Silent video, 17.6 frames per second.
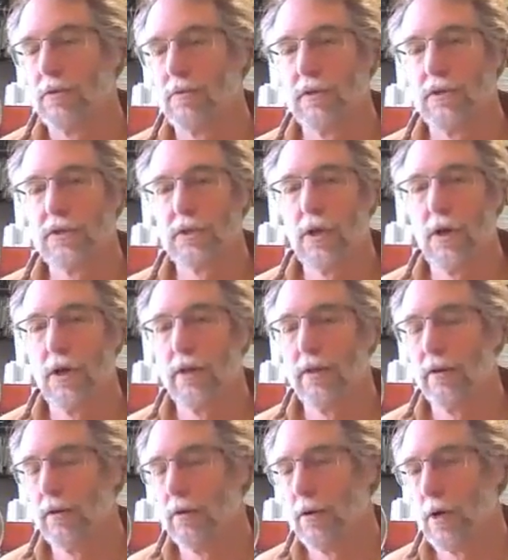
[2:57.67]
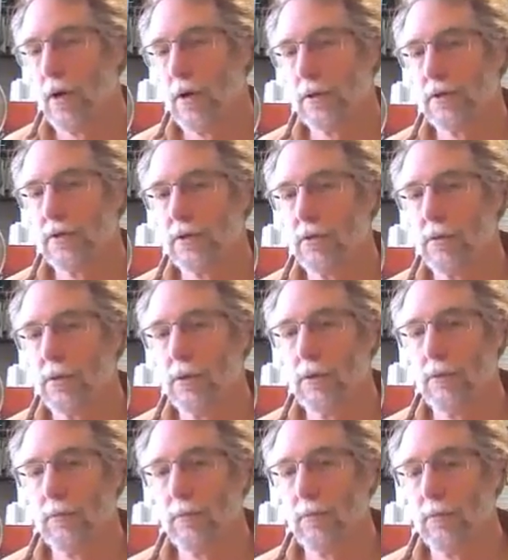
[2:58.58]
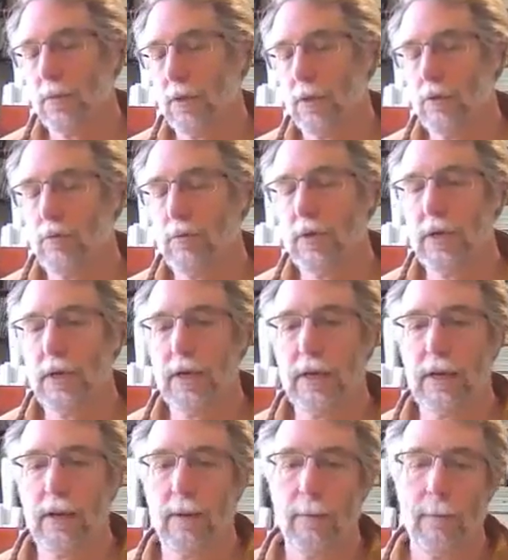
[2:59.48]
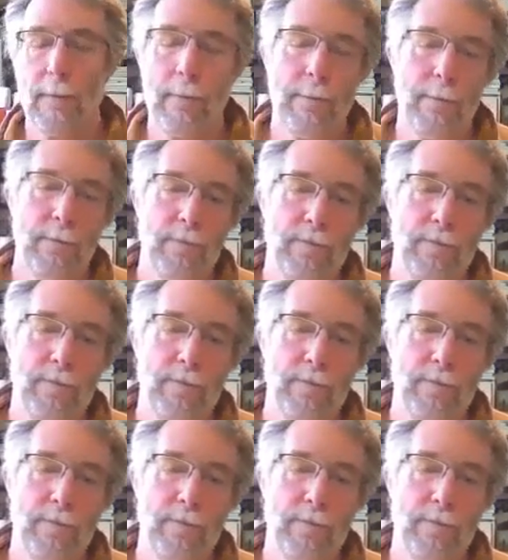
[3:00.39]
parts of the sky that are not so illuminating.